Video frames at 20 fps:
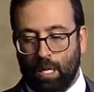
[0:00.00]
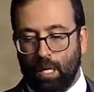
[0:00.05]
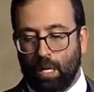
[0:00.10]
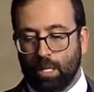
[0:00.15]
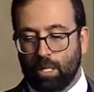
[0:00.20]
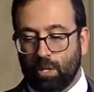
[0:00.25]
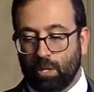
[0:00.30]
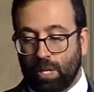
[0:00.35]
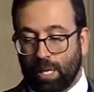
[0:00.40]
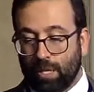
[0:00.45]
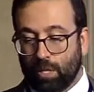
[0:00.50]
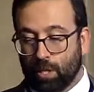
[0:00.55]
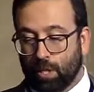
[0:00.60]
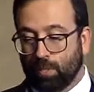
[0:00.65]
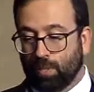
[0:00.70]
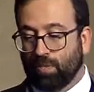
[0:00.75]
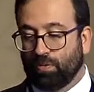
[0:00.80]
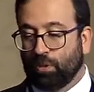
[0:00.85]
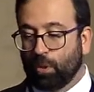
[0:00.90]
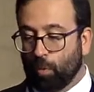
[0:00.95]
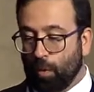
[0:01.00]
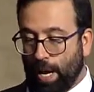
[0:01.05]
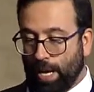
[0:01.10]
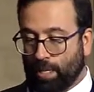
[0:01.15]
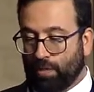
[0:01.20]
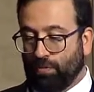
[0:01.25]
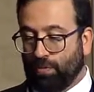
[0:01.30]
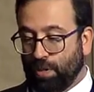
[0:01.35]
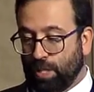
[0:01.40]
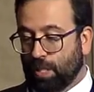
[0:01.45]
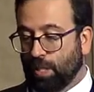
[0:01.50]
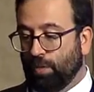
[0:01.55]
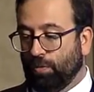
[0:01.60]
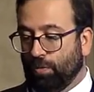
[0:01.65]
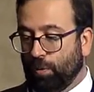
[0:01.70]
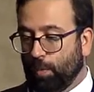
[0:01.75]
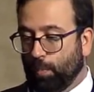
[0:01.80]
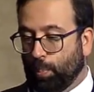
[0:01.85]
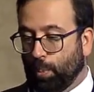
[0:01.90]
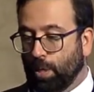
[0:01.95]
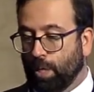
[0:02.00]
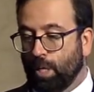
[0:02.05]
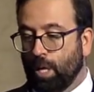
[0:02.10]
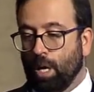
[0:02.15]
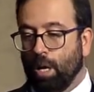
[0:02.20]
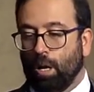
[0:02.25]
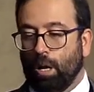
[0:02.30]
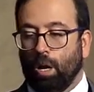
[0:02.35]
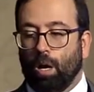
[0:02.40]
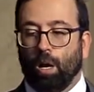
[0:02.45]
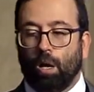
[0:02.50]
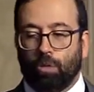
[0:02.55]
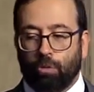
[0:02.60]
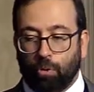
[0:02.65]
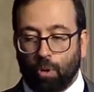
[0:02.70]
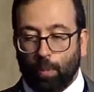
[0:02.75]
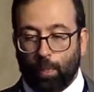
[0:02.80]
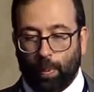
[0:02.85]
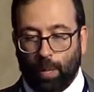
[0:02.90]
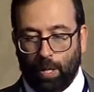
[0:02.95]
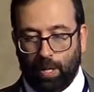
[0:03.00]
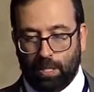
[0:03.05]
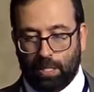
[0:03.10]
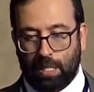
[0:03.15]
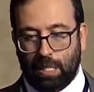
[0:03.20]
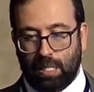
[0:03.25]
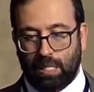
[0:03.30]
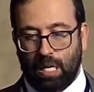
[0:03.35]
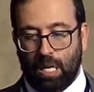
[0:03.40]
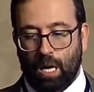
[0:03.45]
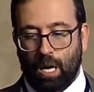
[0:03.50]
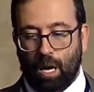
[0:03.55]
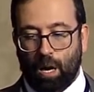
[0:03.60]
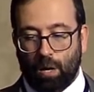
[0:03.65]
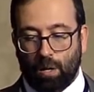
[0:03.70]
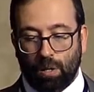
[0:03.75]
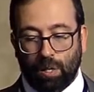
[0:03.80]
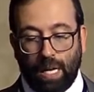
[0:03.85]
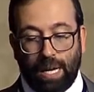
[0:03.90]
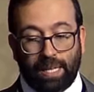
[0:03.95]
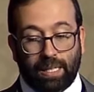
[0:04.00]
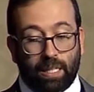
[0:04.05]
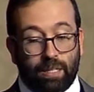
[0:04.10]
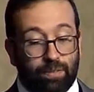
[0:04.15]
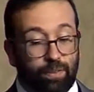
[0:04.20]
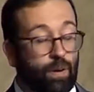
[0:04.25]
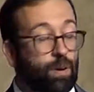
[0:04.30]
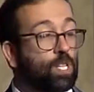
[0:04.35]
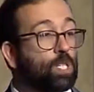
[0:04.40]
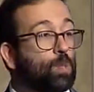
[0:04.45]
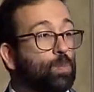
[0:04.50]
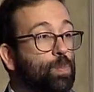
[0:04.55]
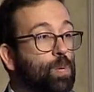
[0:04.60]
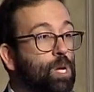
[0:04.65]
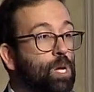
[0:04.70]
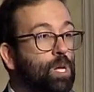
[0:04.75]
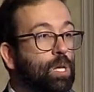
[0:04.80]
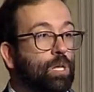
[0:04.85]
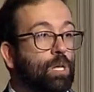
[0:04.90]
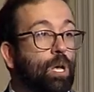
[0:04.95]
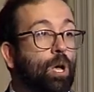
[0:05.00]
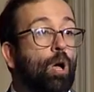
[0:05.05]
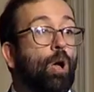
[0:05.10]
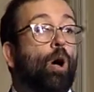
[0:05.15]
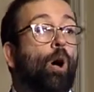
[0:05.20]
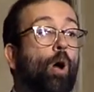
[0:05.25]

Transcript: So that in terms of direct fiscal footprint, all three policies are likely very small,